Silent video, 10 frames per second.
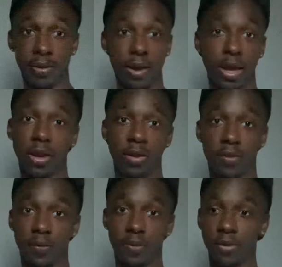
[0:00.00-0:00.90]
Like,
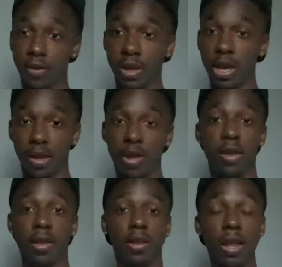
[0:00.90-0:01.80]
like
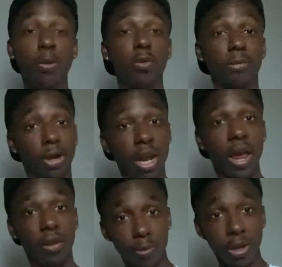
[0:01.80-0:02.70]
that was some good
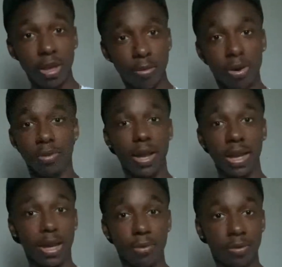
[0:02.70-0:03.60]
ass weed, bro. I ain't
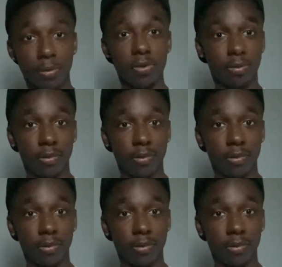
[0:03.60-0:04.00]
never smoked.